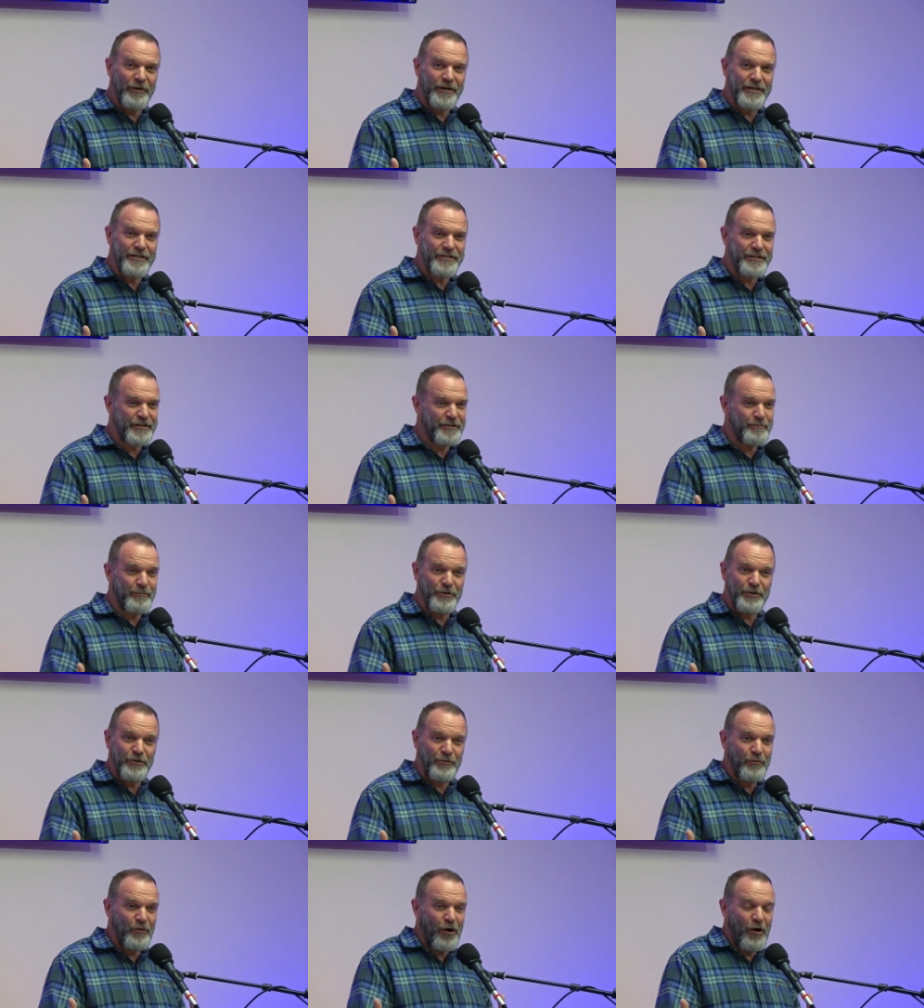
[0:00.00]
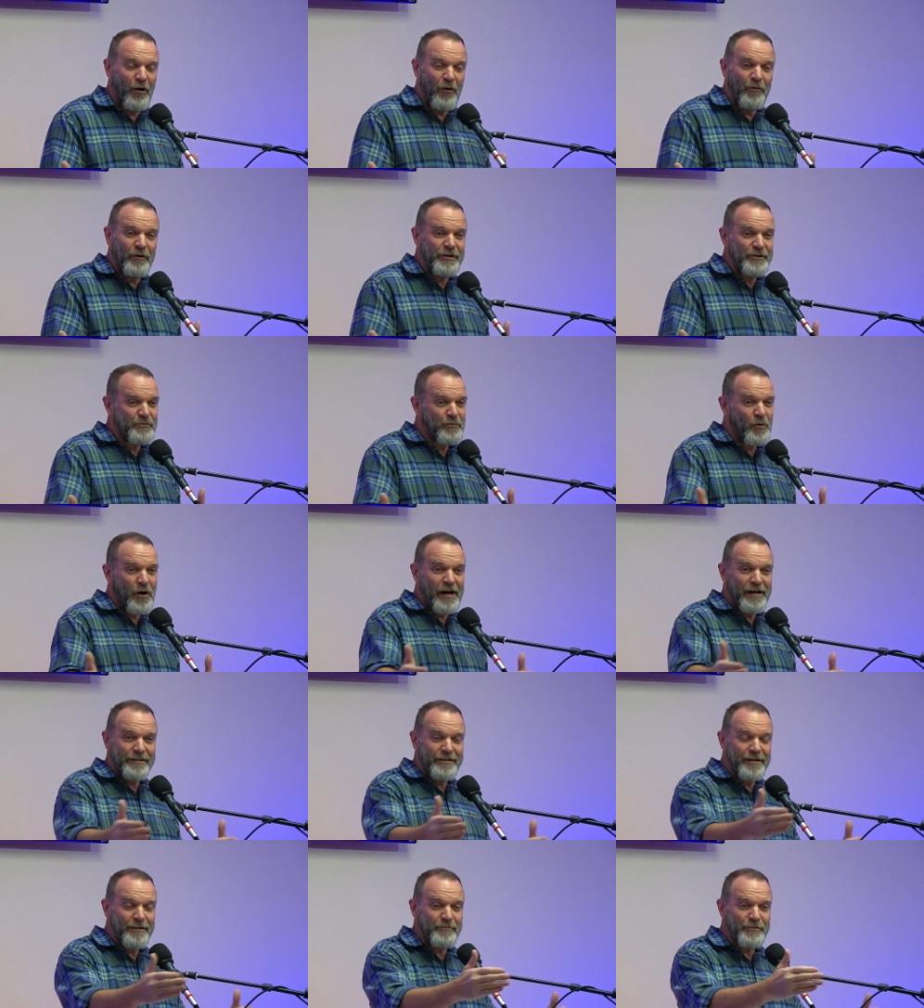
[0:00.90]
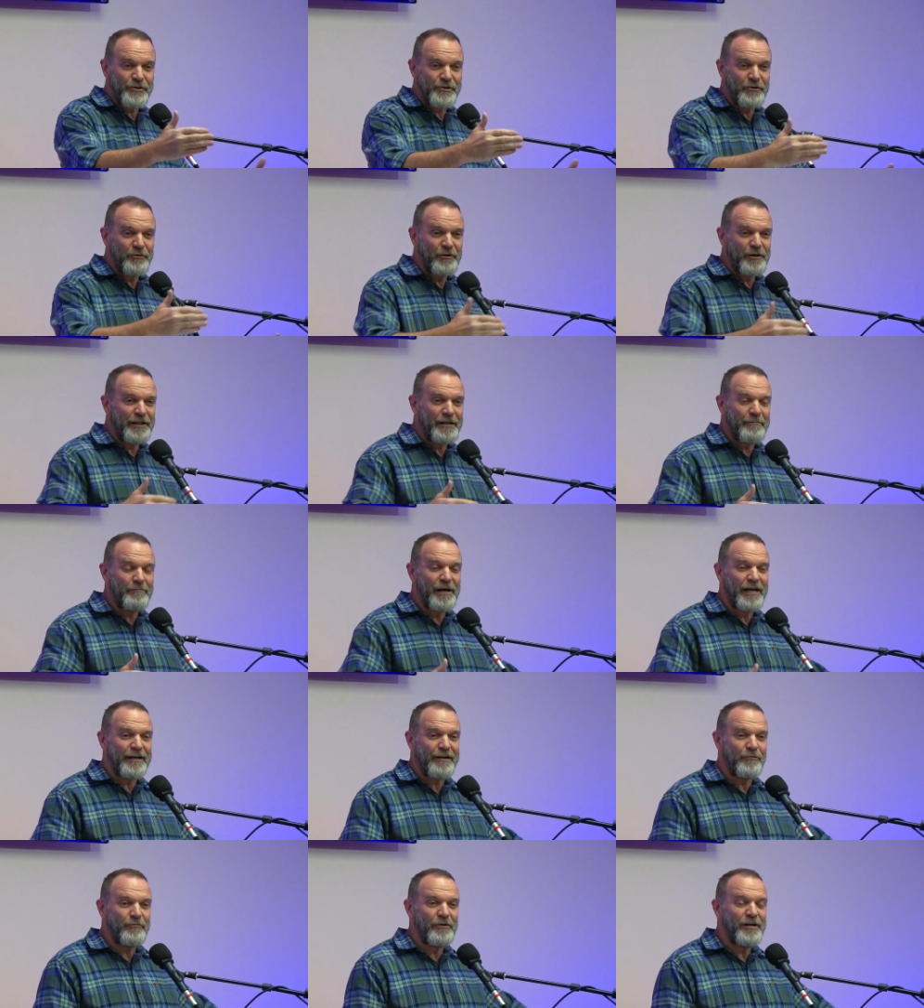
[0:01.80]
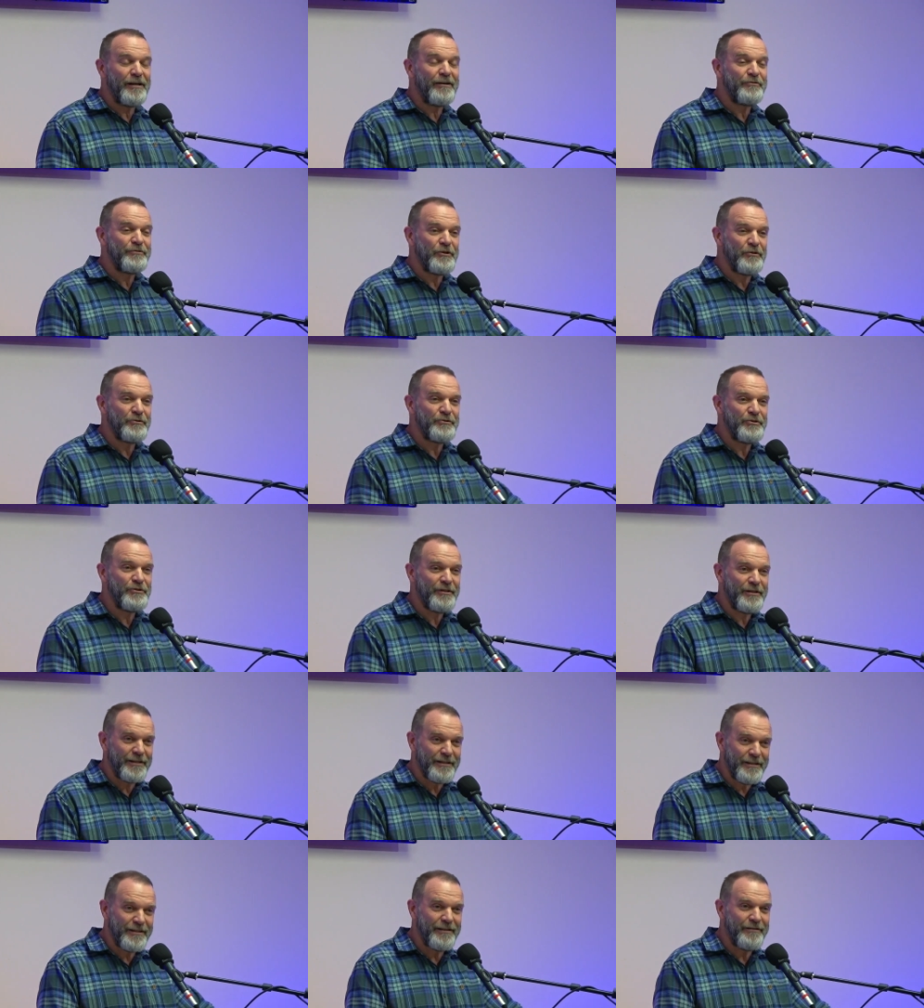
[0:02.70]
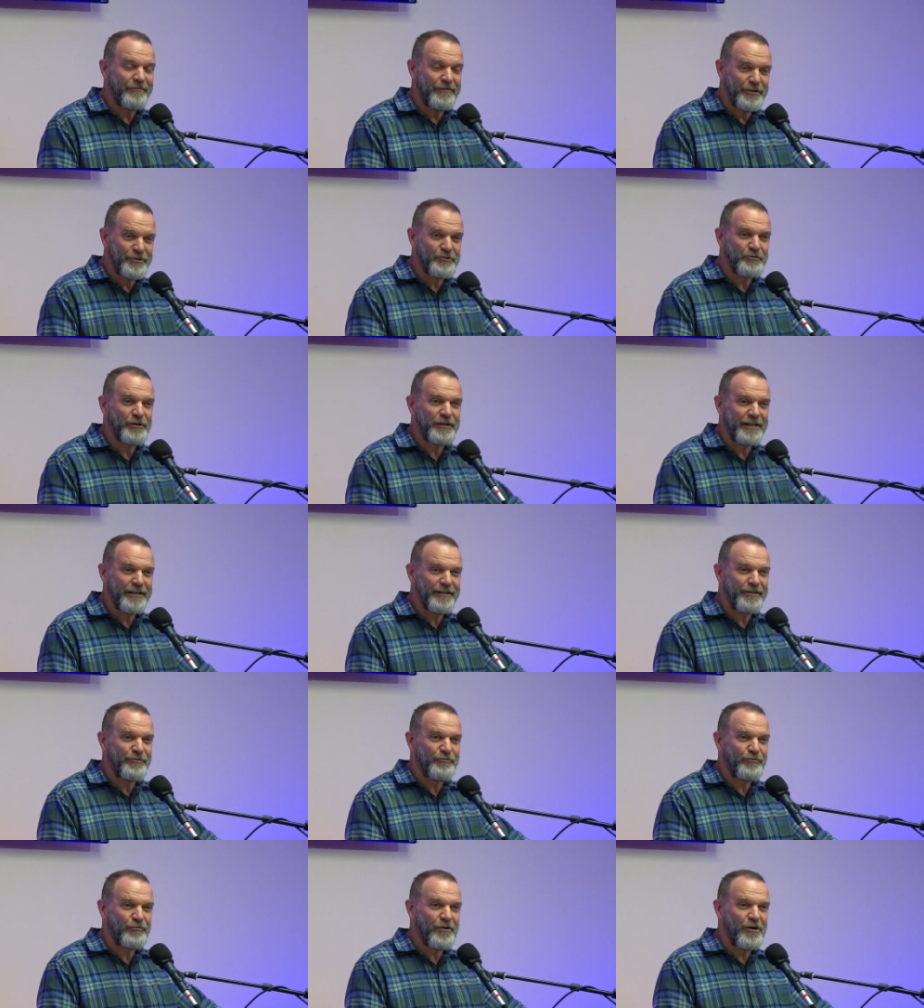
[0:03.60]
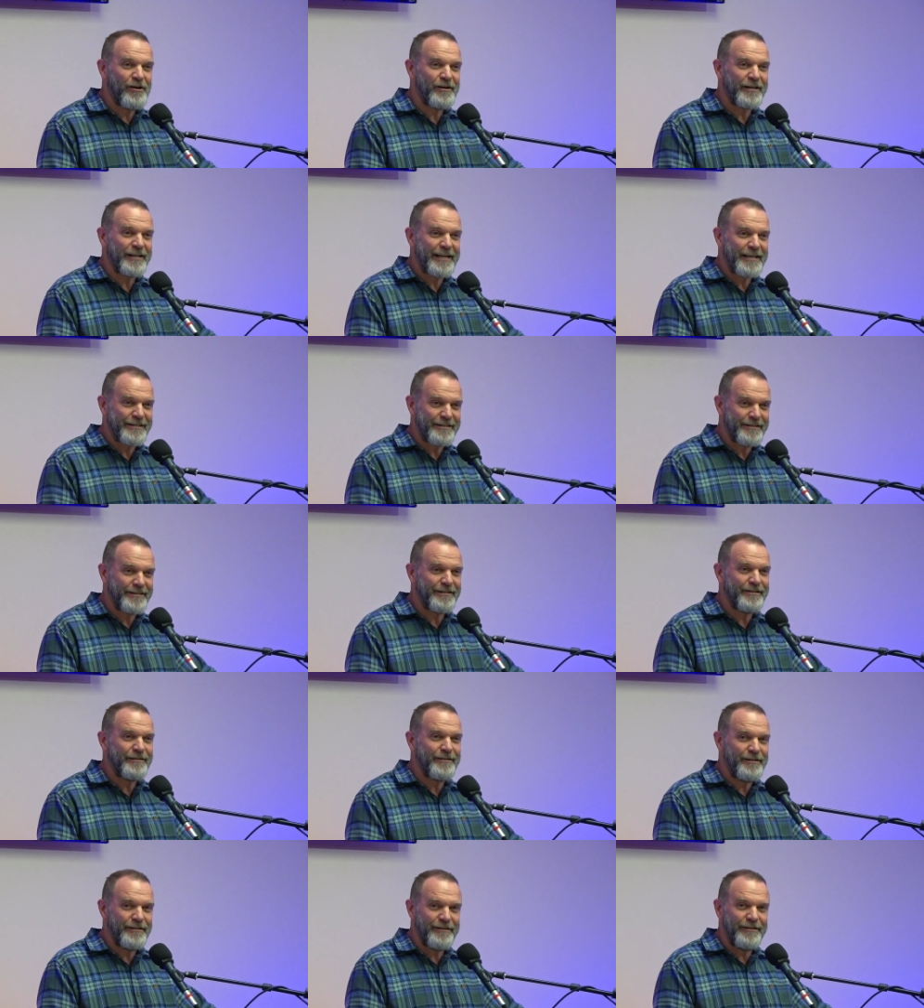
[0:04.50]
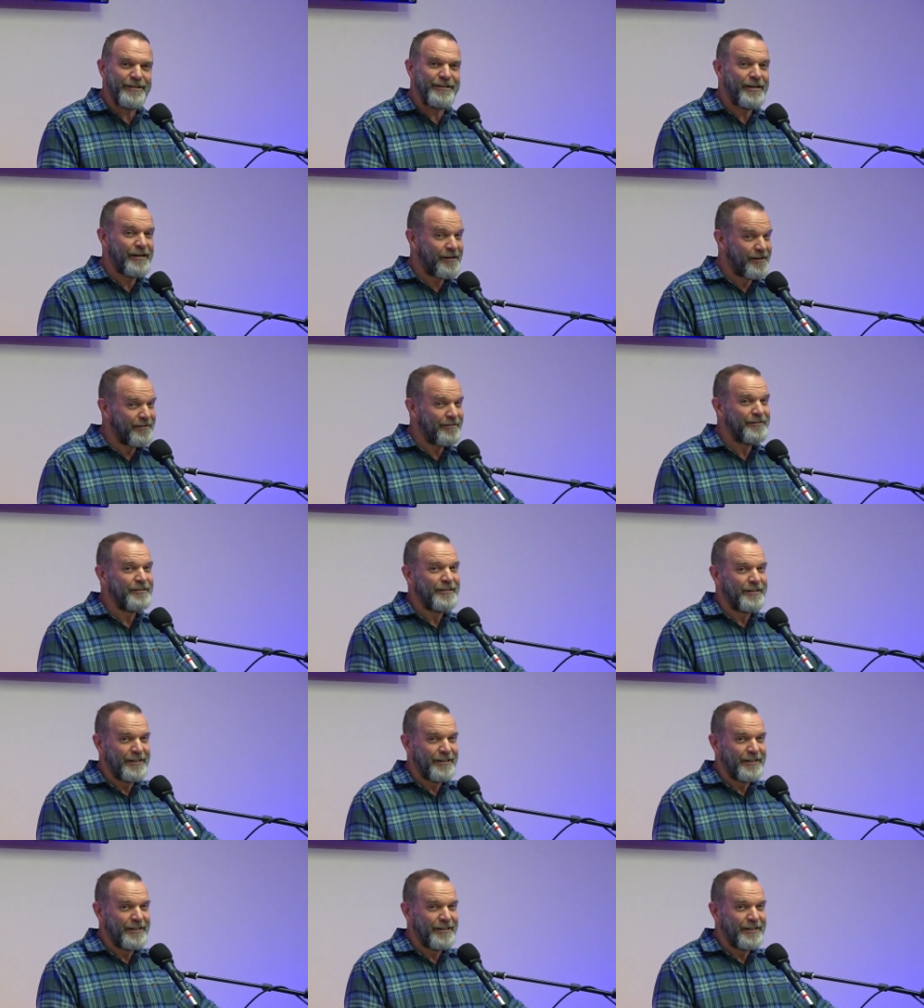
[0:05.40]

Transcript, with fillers: He says, but you always wind up circling back around, don't you? And eventually getting drunk. And I said, yeah,